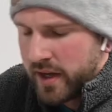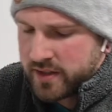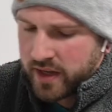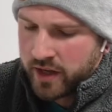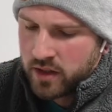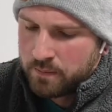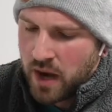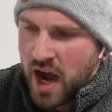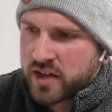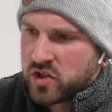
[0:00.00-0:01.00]
is in the
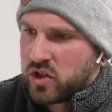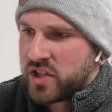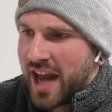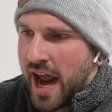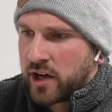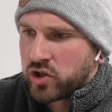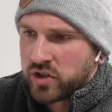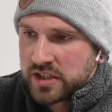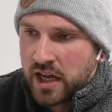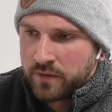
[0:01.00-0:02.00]
box, there's an
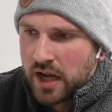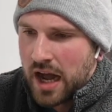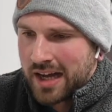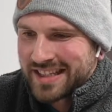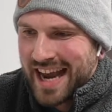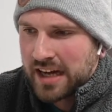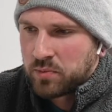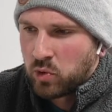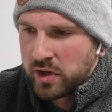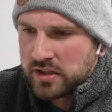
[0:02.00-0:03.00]
extra set of
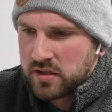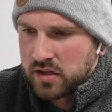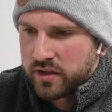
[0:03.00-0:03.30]
contact points